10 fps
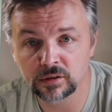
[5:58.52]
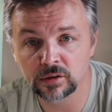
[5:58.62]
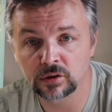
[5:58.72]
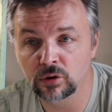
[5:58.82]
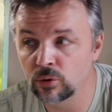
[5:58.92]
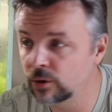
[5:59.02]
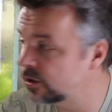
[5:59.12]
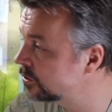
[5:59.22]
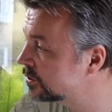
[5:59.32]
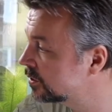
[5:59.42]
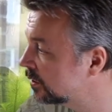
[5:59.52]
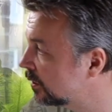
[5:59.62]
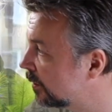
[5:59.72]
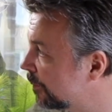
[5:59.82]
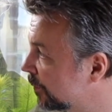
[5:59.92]
growers.
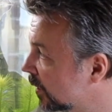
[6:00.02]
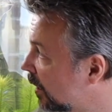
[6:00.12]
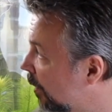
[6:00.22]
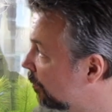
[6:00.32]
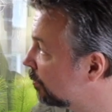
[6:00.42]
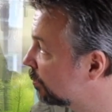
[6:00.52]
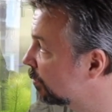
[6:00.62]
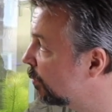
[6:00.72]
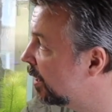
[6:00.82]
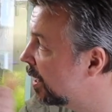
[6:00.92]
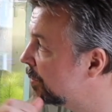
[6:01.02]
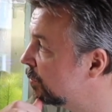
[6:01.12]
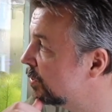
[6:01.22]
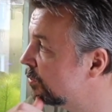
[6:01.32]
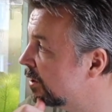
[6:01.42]
I'm quite happy
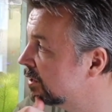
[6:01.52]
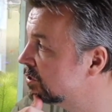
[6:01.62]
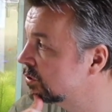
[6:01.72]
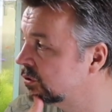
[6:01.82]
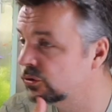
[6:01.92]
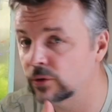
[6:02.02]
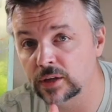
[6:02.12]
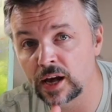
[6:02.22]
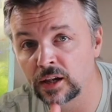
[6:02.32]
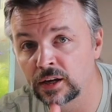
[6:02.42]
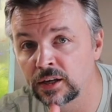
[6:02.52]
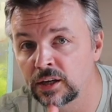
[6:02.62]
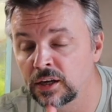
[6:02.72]
with the reds on Rotala.